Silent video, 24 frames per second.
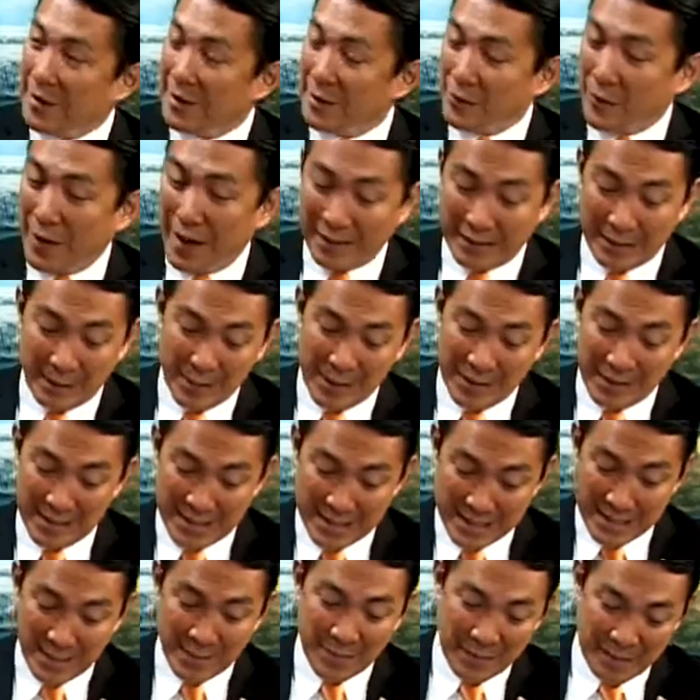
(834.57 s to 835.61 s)
in fact, I mean, this
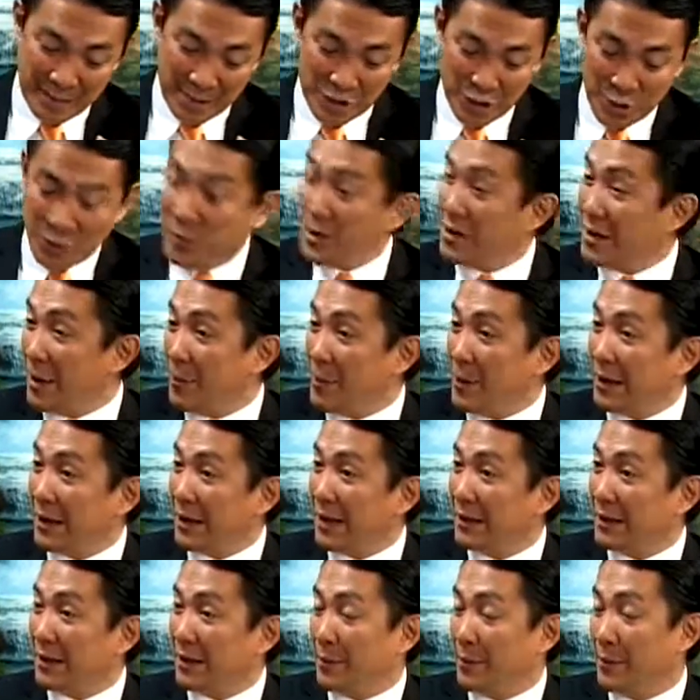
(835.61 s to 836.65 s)
is something that should be
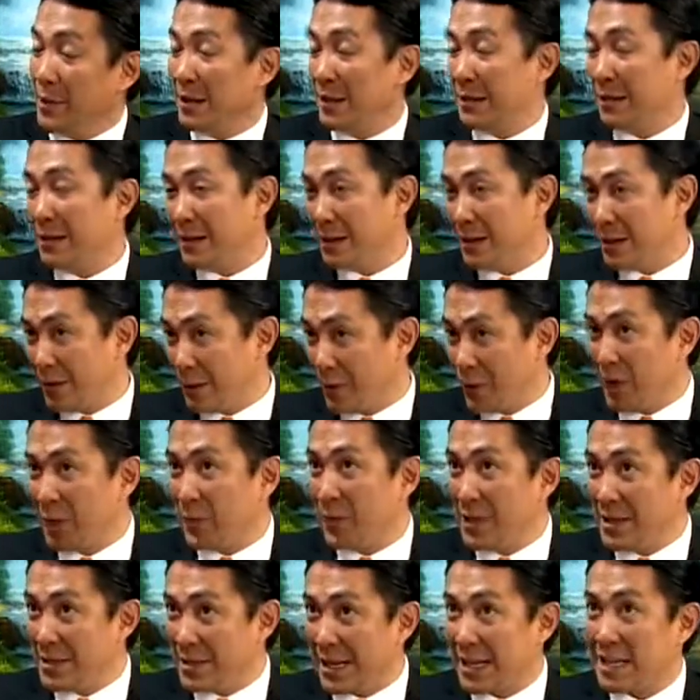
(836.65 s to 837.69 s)
replicated. I mean, right. the
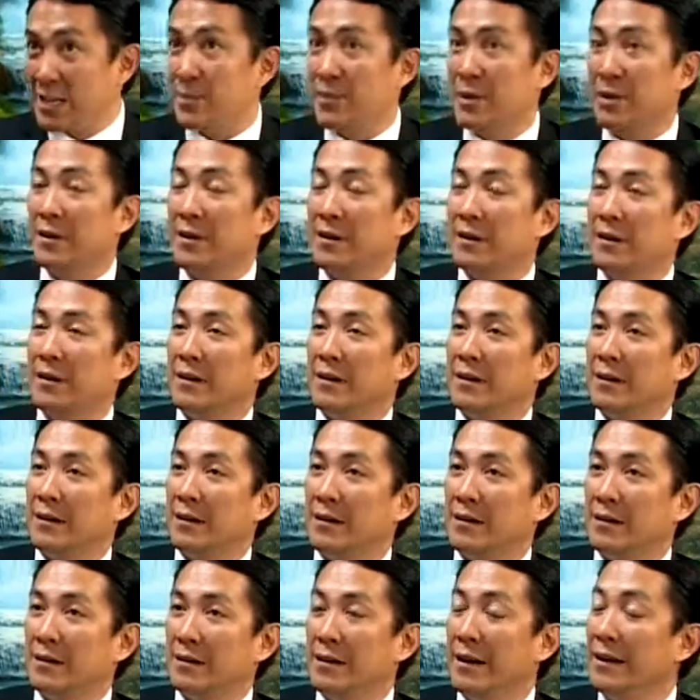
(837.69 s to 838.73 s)
Philippines has been uh,
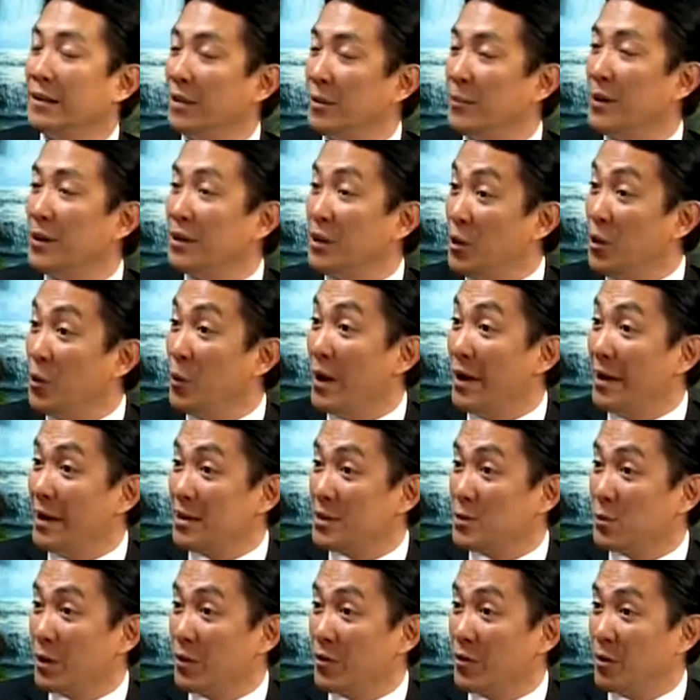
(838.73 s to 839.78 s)
rated by the UN
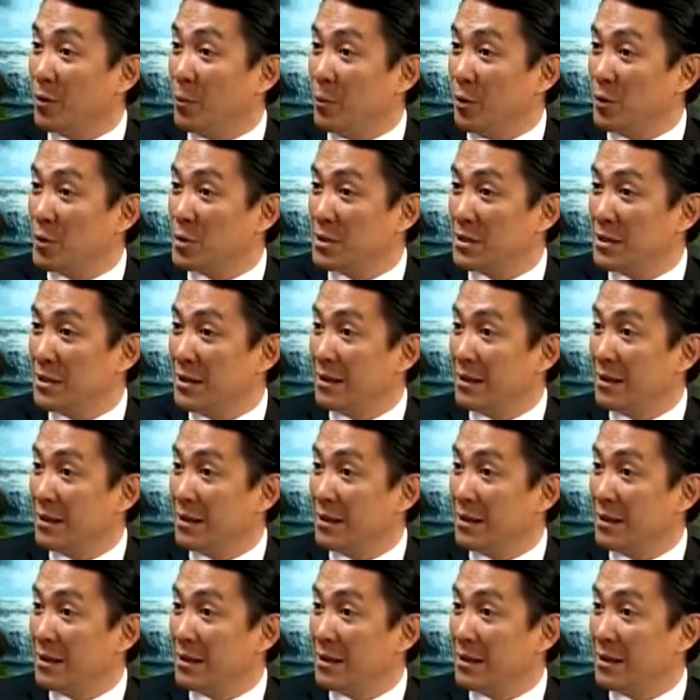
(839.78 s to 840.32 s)
as one of the most